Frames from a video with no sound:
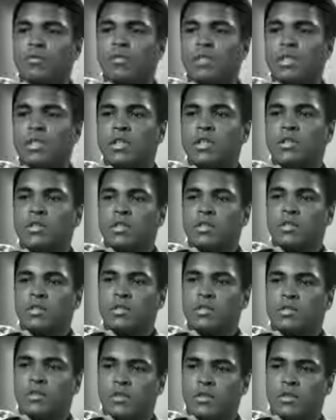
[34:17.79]
I don't need.
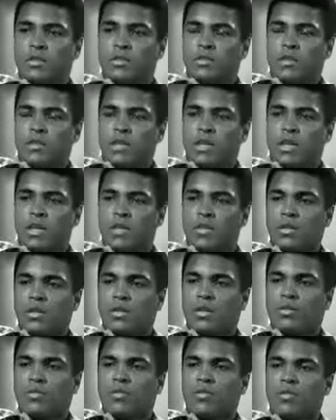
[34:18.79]
And
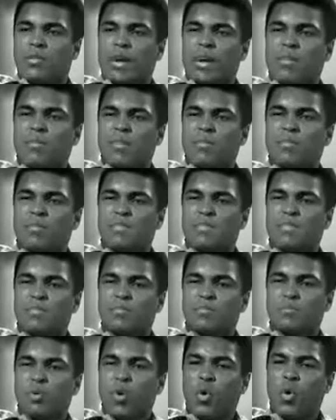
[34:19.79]
you come up
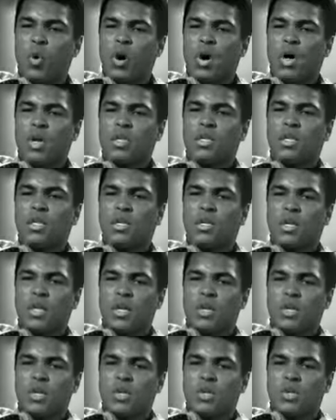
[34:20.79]
and pour, and
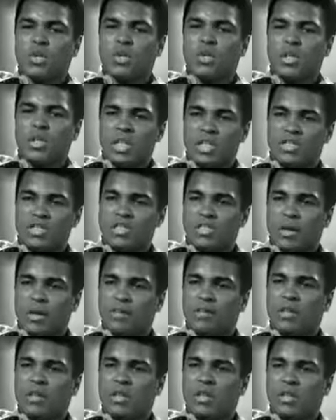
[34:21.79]
you get
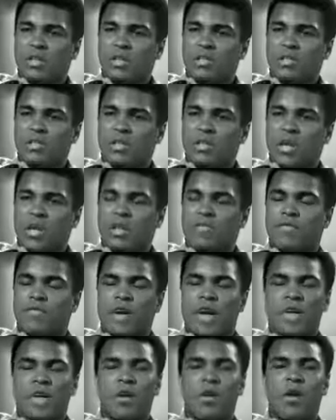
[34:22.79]
something, and I
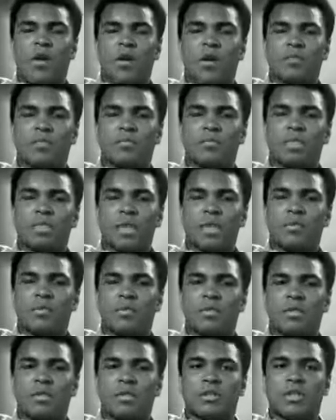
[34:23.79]
find all of them tell
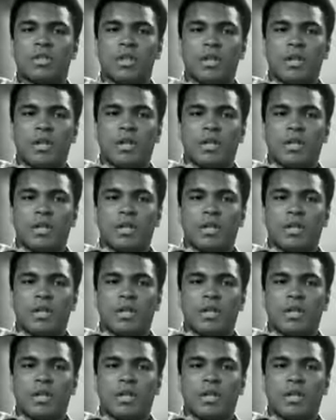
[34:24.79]
me this,